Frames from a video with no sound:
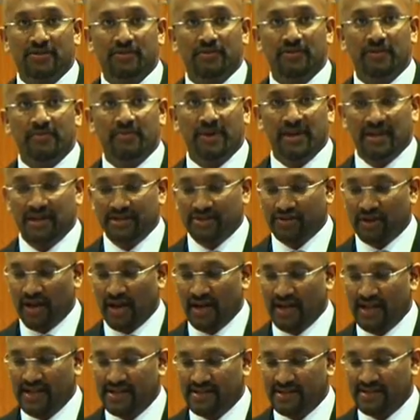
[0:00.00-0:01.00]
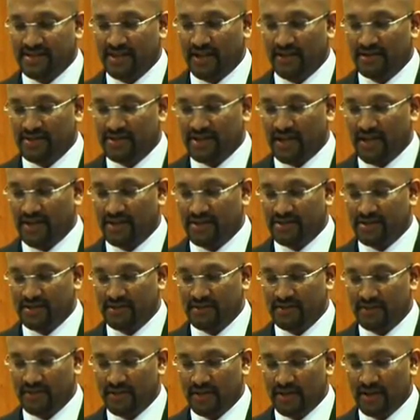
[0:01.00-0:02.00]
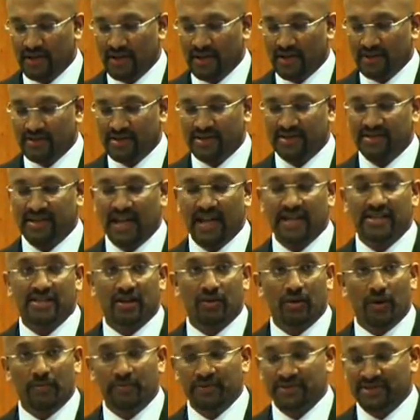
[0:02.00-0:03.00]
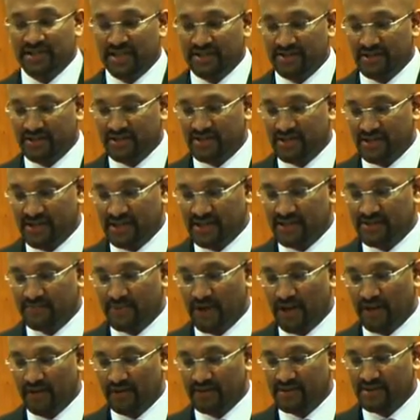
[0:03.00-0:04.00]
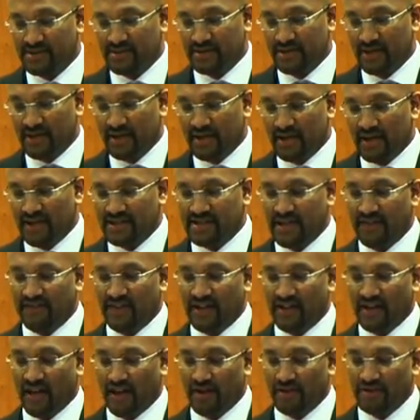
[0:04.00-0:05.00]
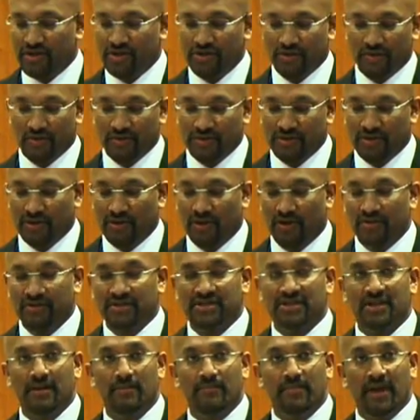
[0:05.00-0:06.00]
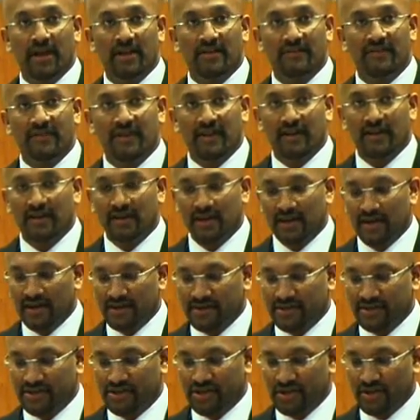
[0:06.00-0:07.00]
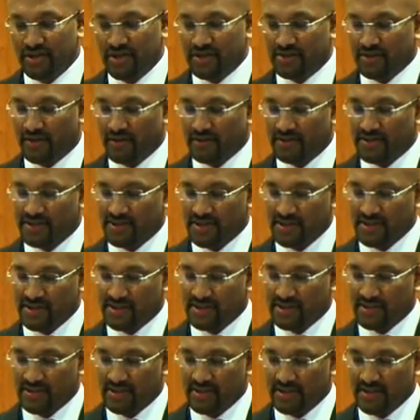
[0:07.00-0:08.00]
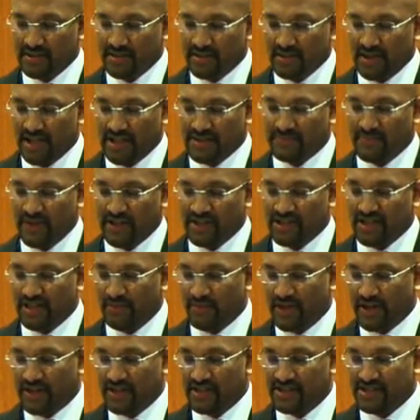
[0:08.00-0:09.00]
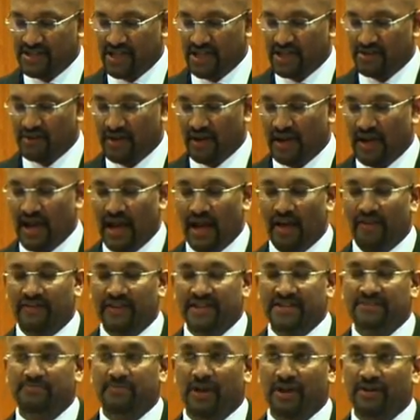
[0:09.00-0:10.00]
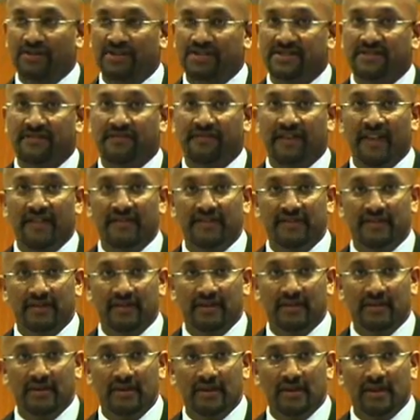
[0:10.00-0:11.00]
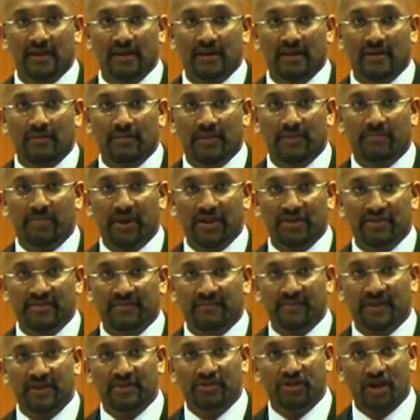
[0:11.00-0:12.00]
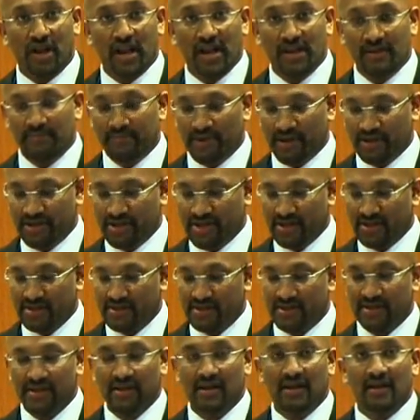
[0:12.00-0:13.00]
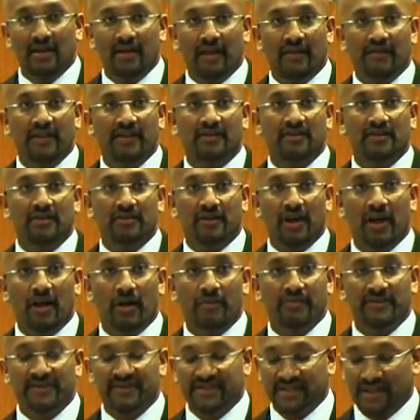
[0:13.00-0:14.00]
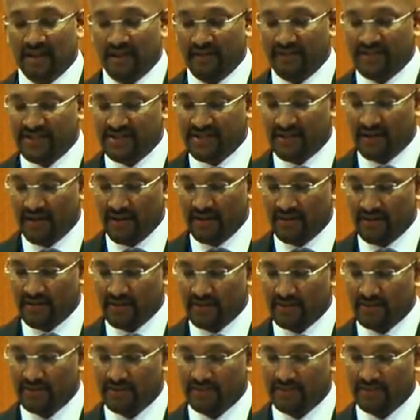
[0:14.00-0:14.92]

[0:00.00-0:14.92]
Orthopaedic Trainees Association, to state our opposition to these posts as having no short or long-term benefit to junior doctors, especially when considering how these posts are funded with training budgets, and they do not help the service either.